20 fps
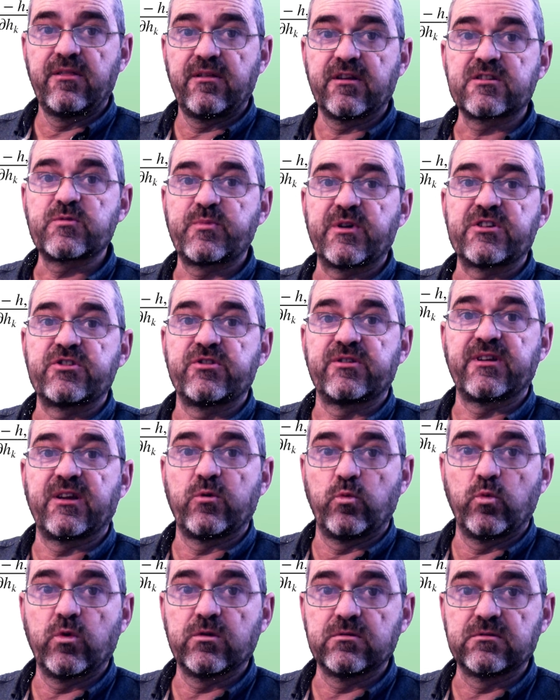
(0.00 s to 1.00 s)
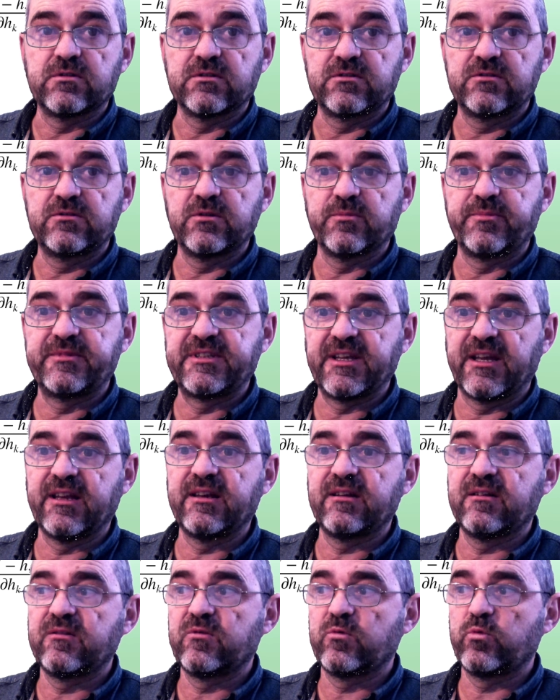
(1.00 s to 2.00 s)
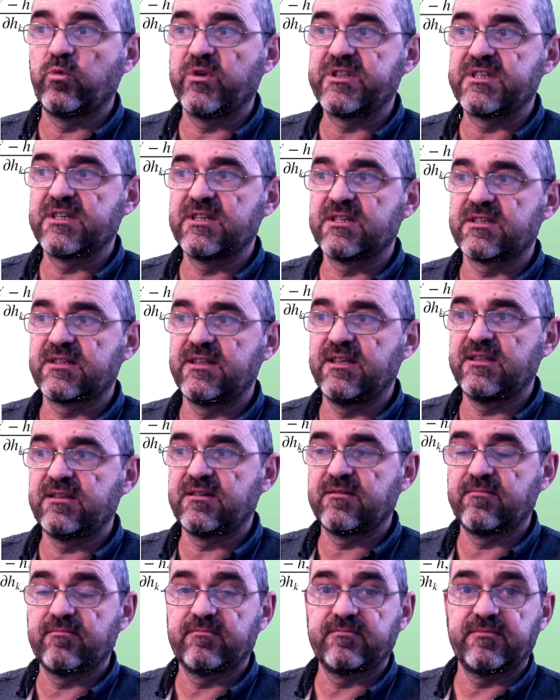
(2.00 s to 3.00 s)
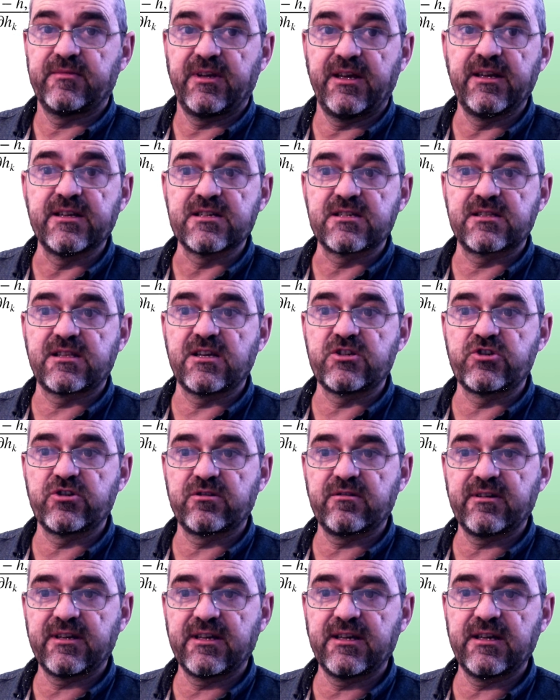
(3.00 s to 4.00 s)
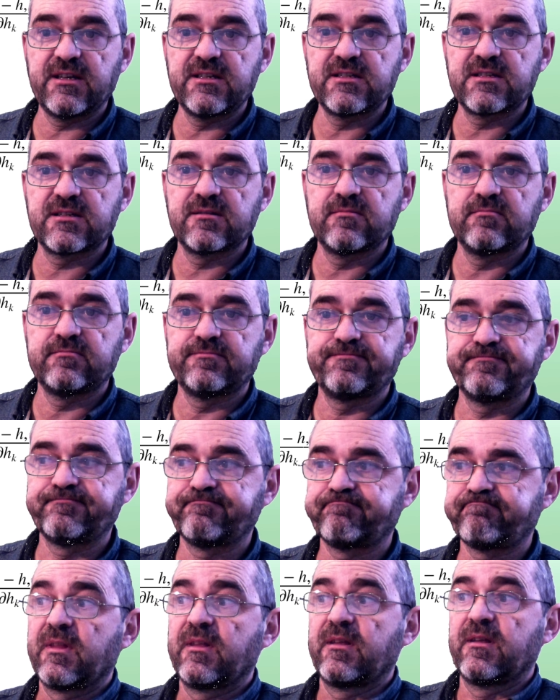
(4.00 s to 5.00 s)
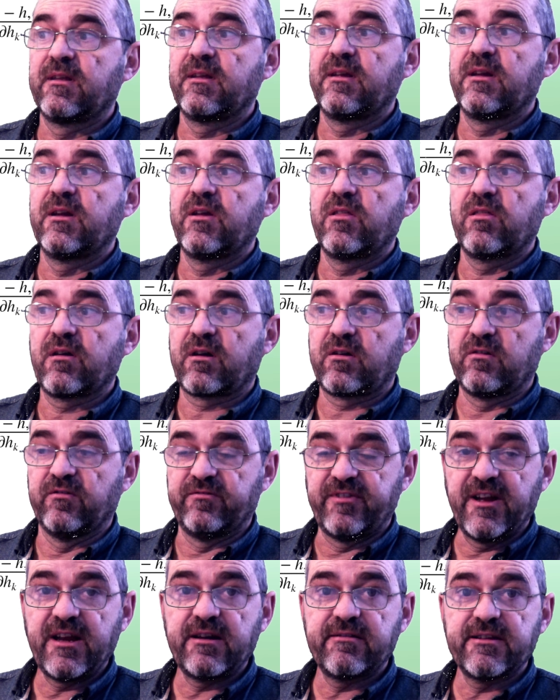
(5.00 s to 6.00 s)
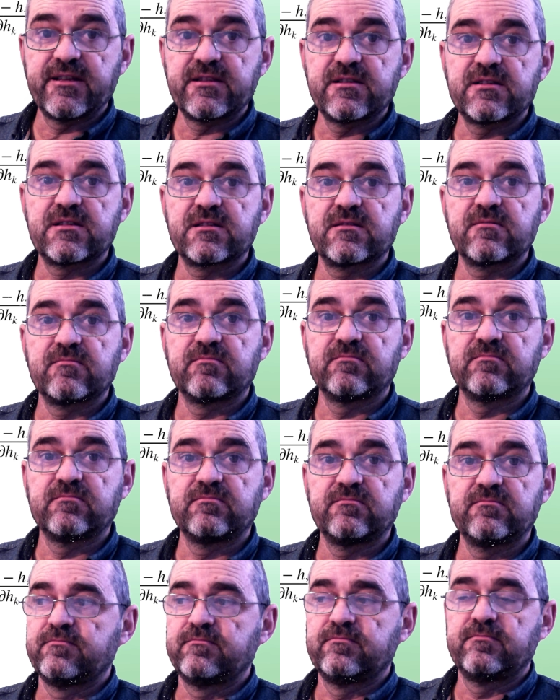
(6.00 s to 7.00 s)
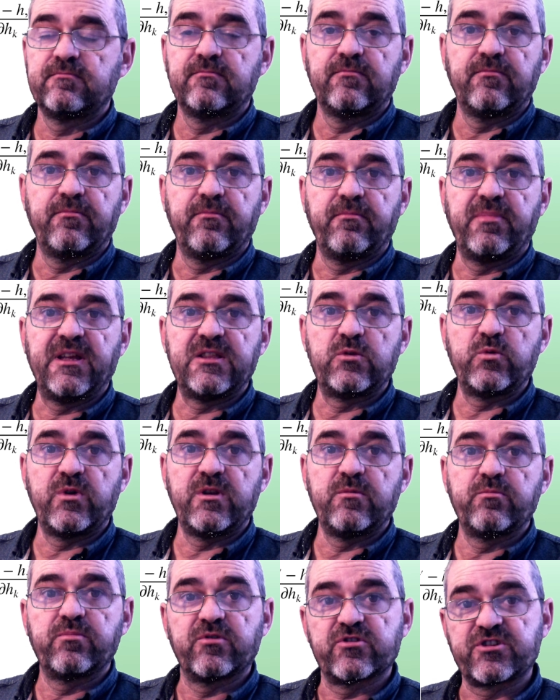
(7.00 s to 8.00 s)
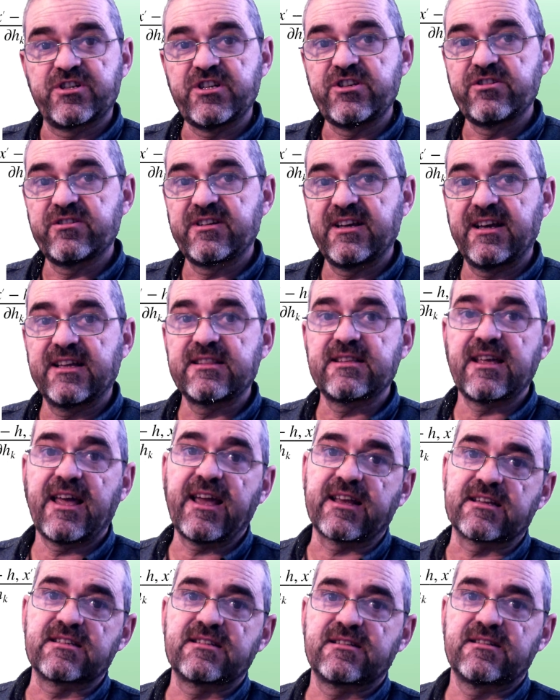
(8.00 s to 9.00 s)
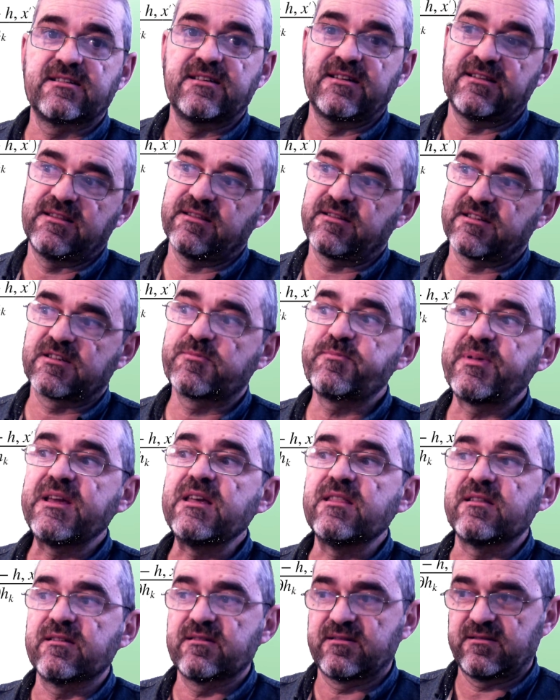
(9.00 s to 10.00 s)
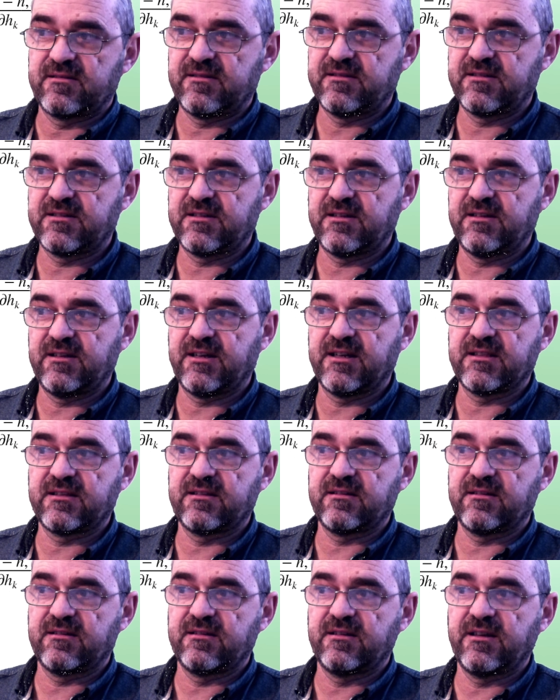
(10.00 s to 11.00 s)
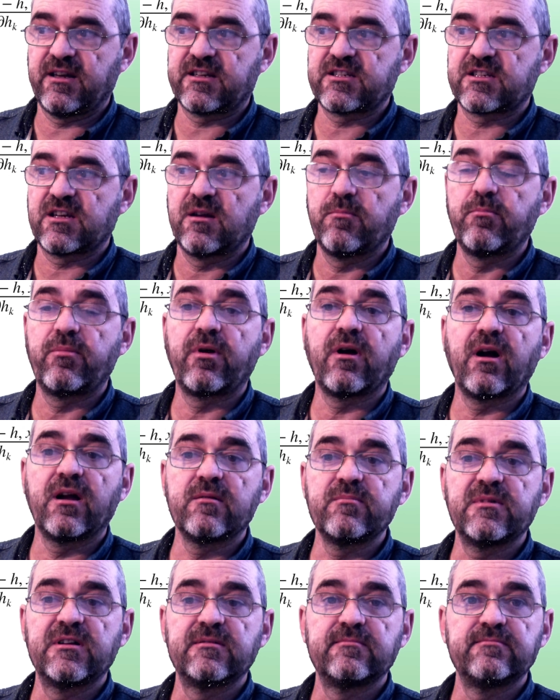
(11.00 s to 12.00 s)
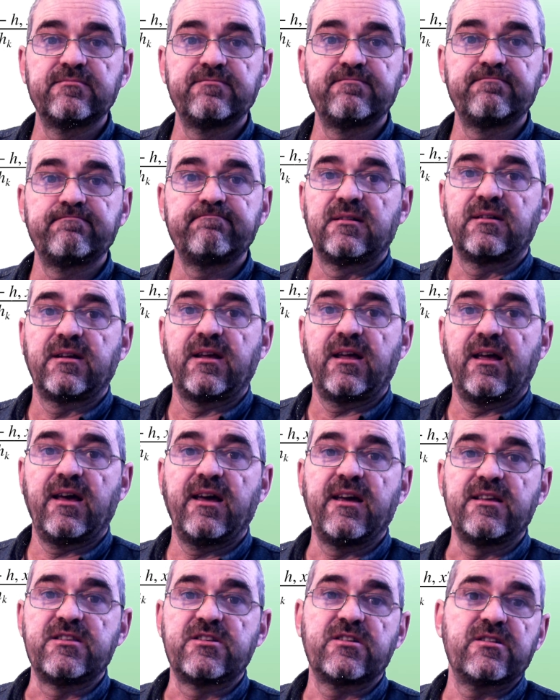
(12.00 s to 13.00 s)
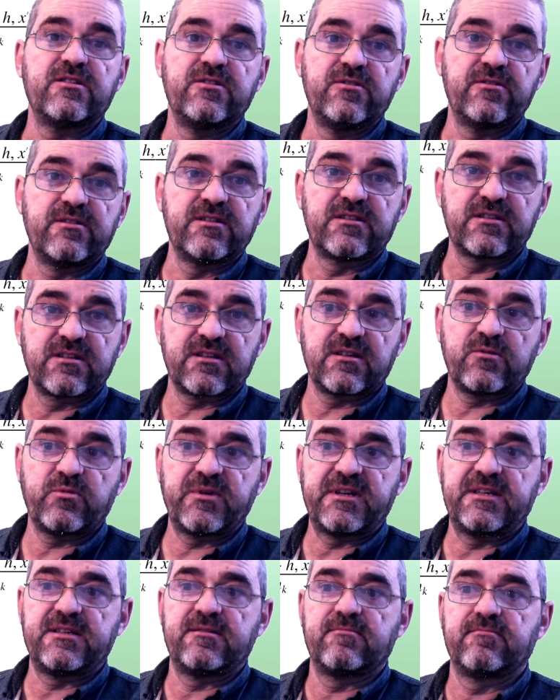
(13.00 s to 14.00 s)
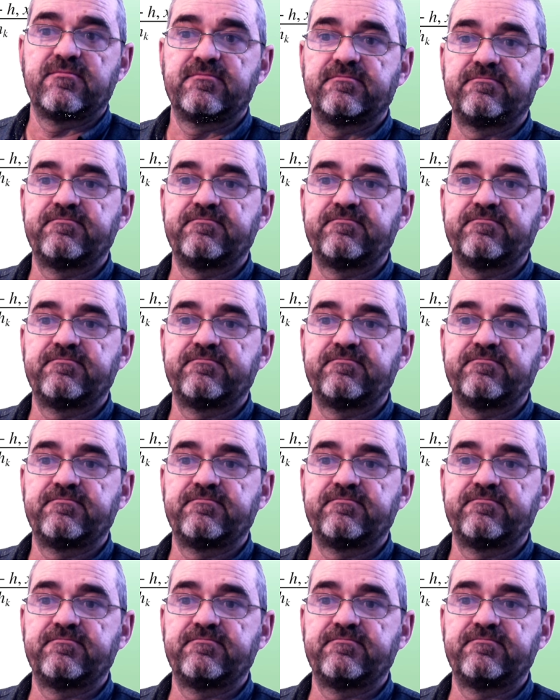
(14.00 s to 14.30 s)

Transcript: the expression I wanted to obtain, which is that in a stationary case, the covariance between position at x and speed, let's say at x prime, h units away,